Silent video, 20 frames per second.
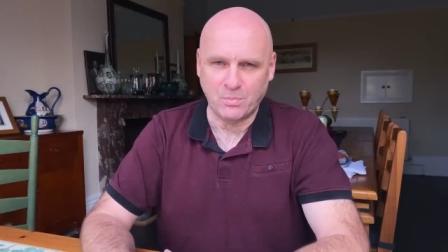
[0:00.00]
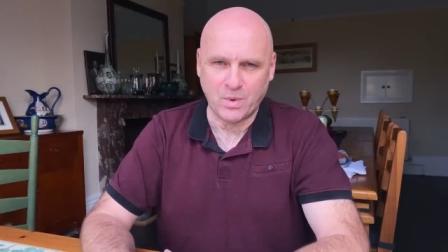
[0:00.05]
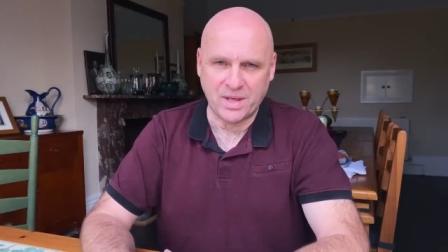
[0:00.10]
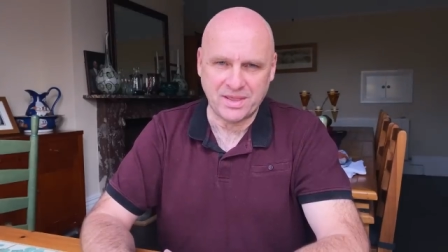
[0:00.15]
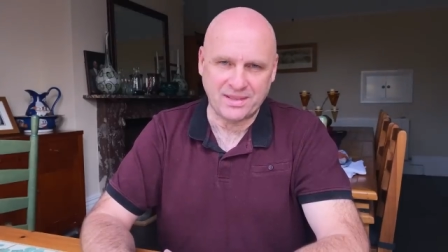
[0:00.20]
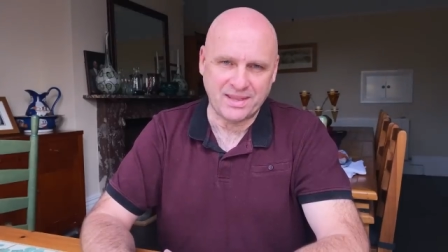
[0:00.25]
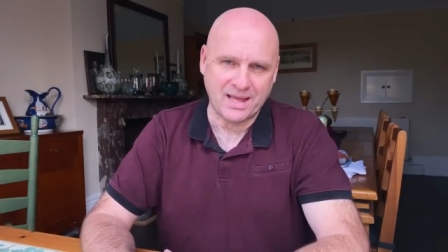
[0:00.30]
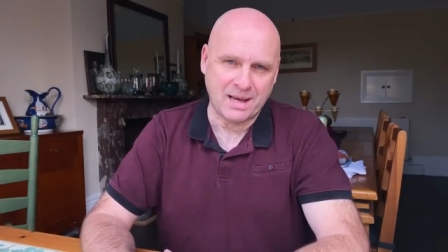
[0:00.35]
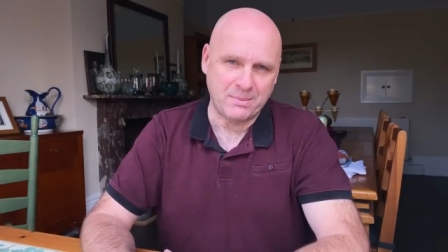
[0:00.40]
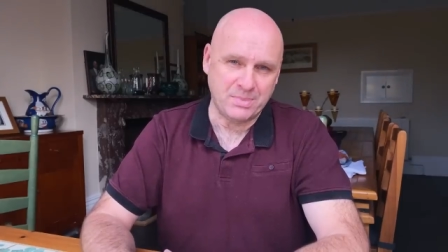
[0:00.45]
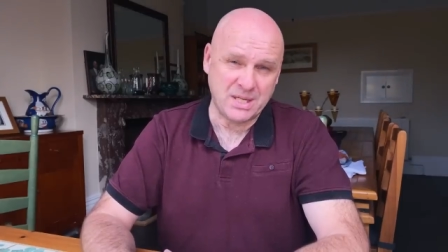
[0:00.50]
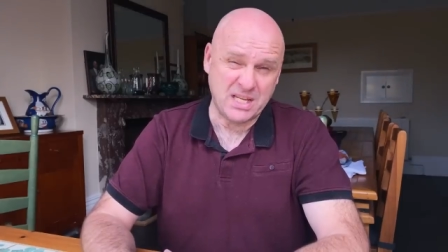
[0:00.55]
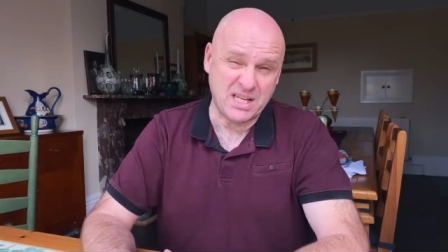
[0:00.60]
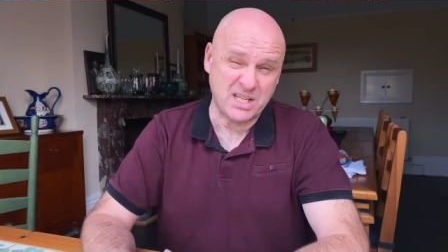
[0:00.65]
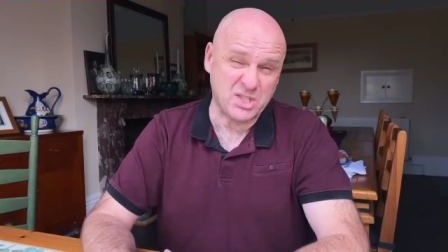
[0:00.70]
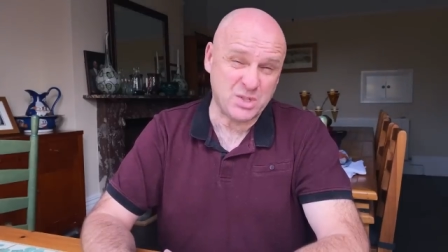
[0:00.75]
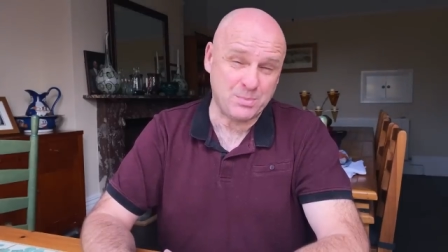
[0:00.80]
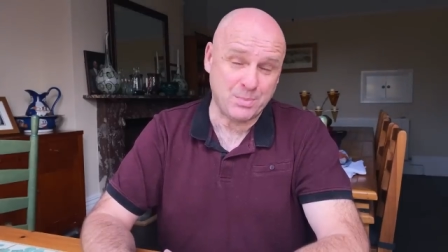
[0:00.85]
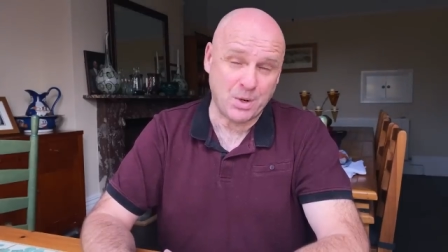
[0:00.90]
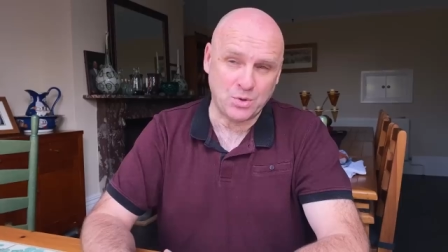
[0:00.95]
whether that be
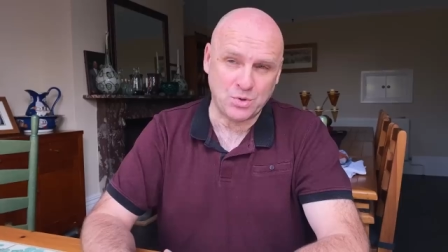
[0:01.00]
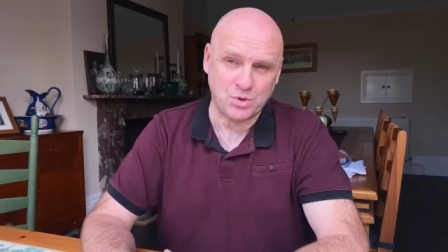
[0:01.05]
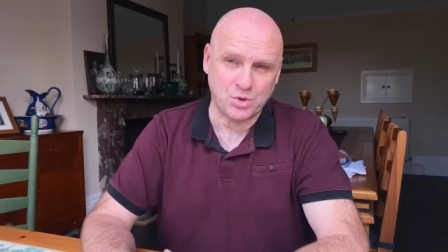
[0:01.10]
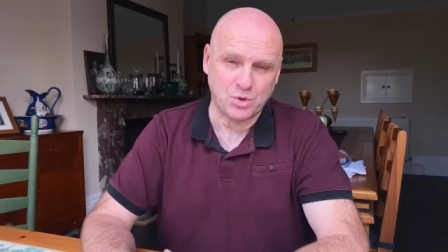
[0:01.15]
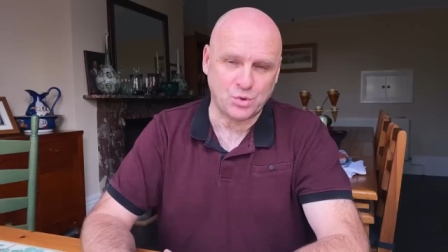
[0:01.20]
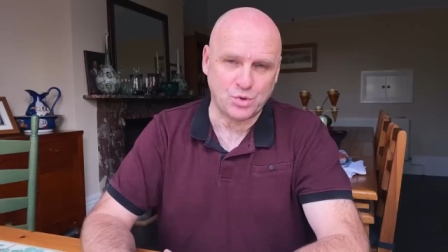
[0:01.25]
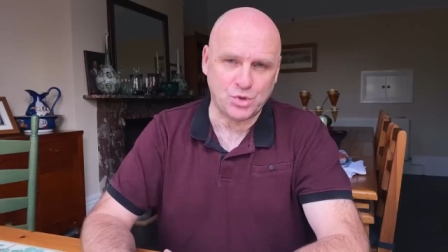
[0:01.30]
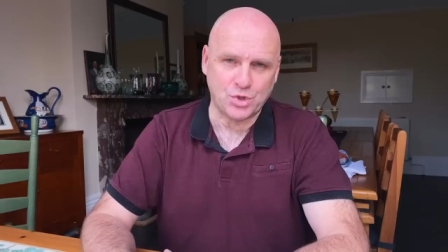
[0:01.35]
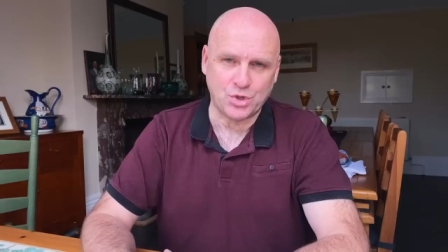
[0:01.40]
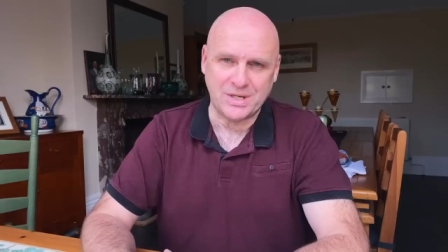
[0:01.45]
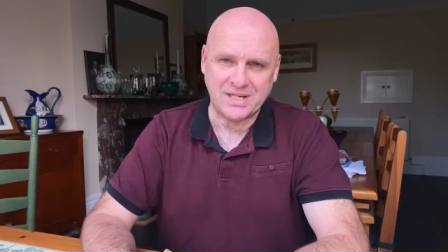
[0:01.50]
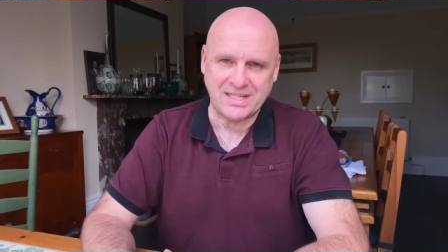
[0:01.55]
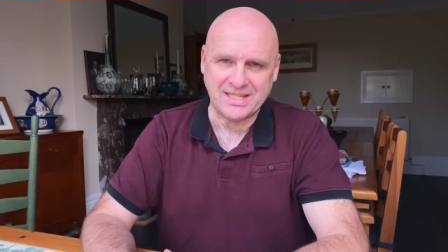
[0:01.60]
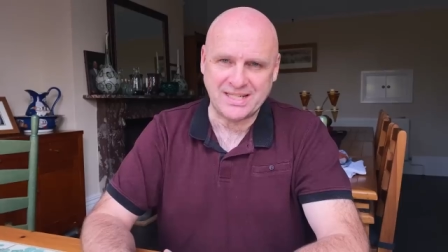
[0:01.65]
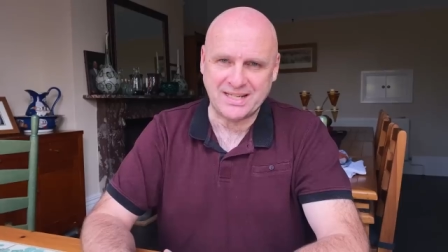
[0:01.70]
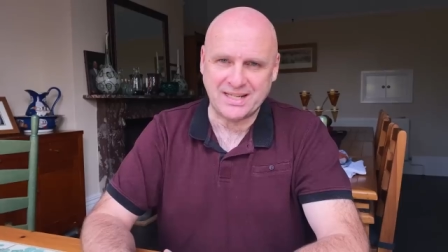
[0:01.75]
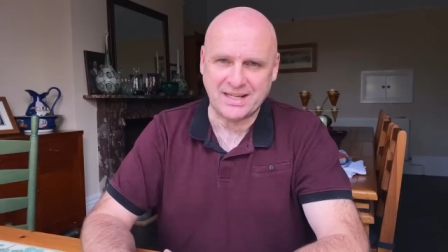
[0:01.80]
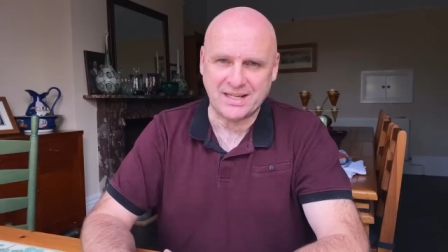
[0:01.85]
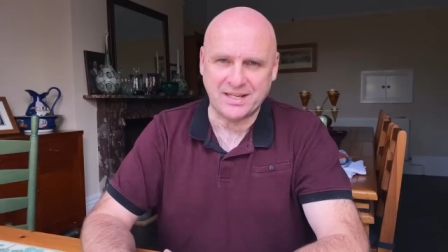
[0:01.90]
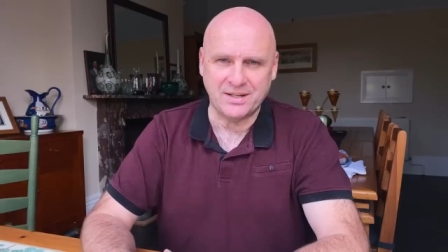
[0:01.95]
exposed or
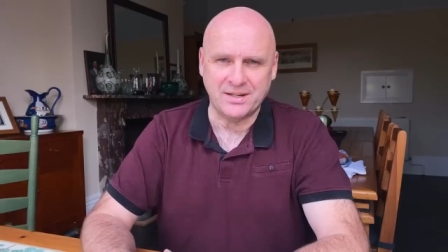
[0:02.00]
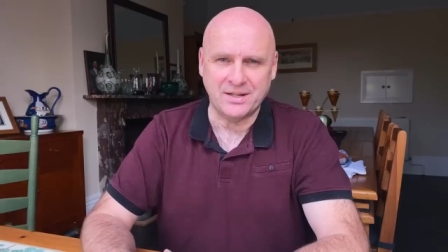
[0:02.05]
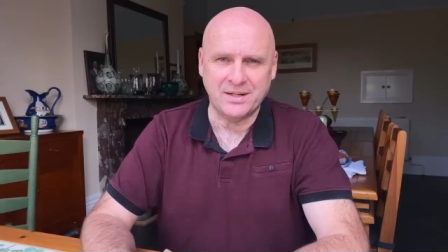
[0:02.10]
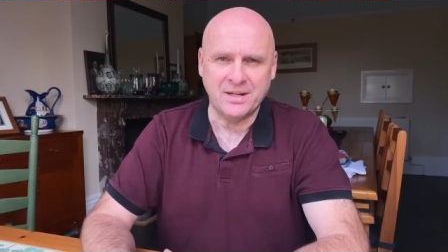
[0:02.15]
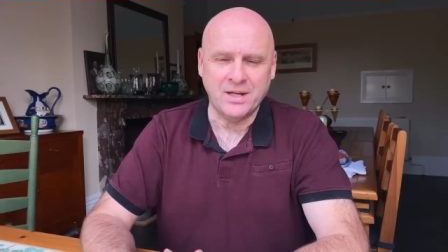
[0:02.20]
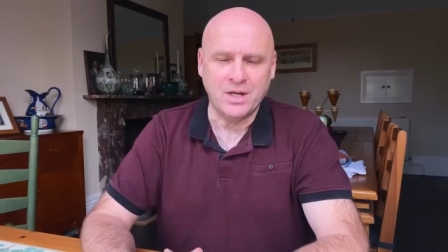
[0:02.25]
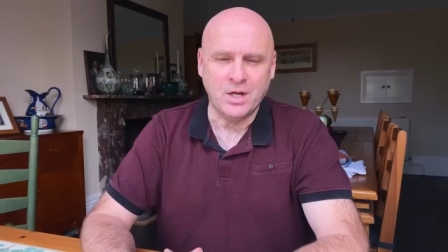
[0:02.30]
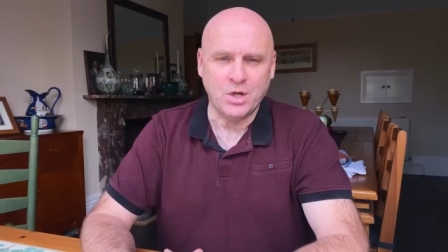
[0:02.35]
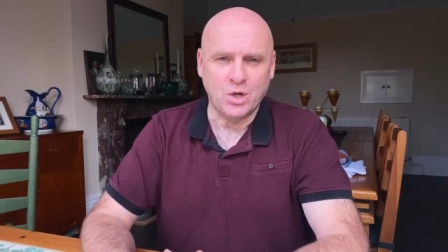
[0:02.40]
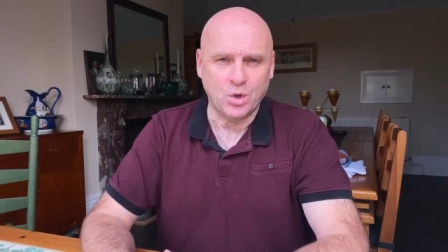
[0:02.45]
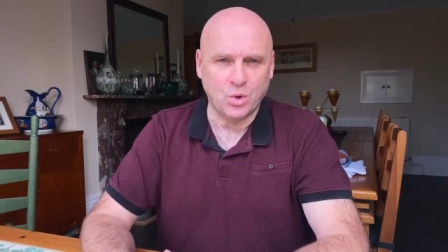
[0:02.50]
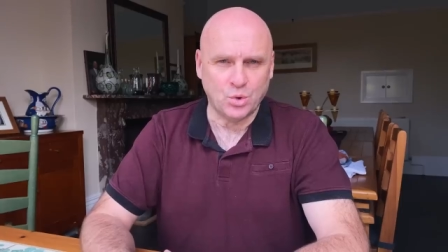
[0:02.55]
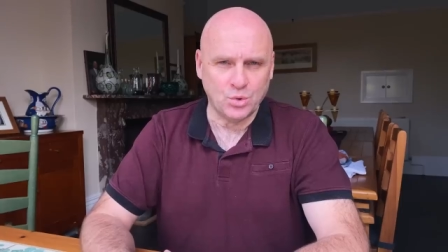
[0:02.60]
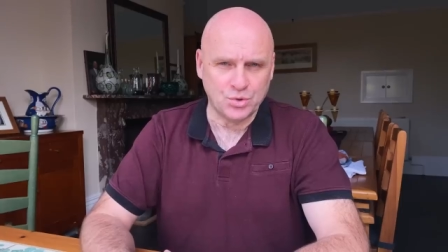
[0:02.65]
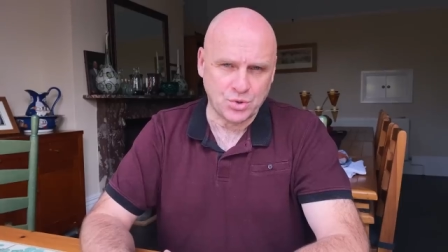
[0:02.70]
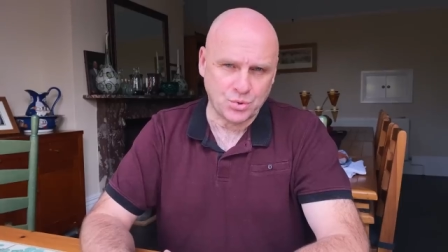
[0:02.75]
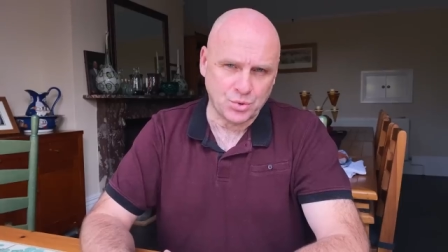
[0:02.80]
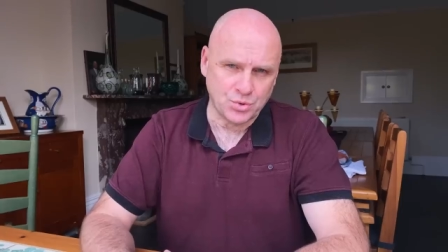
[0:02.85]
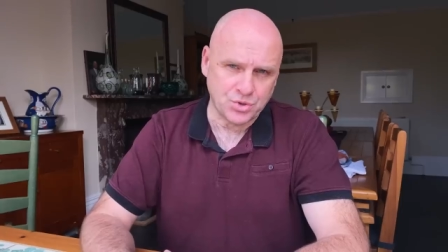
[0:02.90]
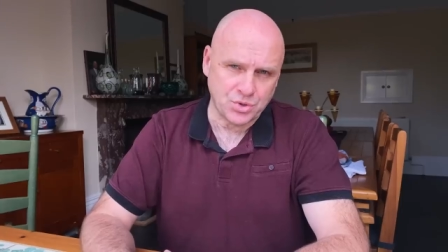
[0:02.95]
treated it can
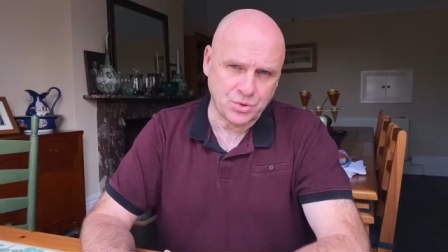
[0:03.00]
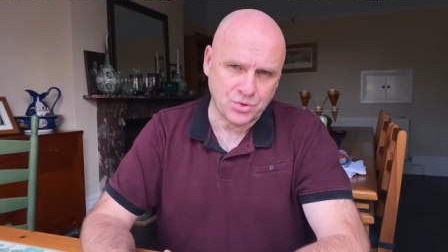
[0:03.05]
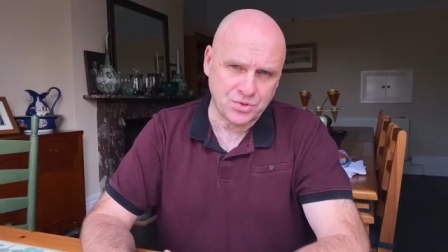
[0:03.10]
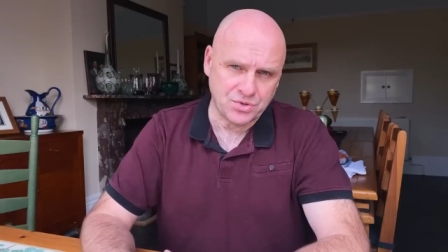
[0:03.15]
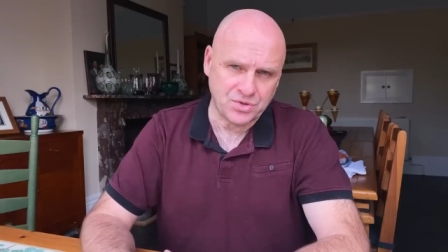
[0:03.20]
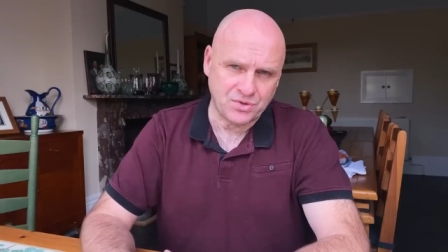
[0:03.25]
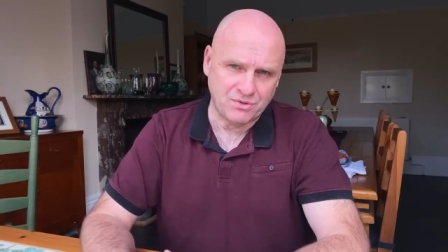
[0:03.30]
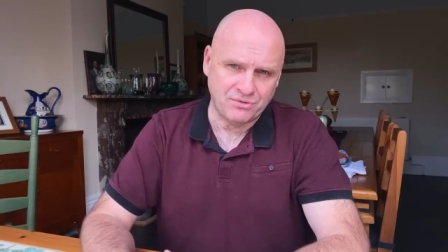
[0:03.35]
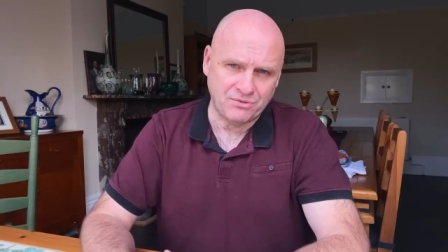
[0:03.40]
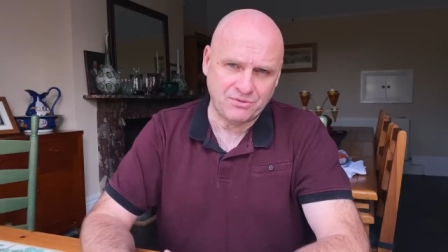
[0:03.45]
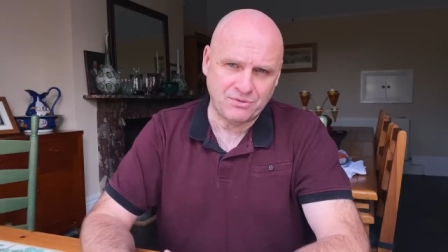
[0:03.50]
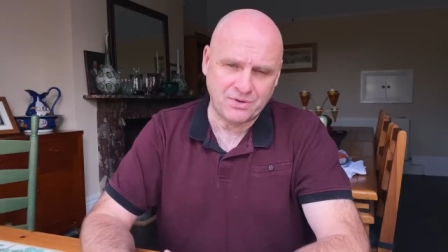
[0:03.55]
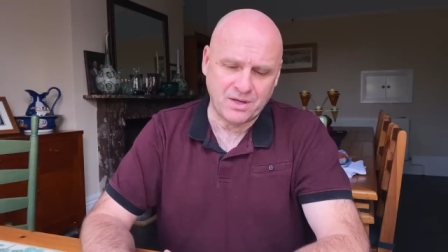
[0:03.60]
cause all sorts of,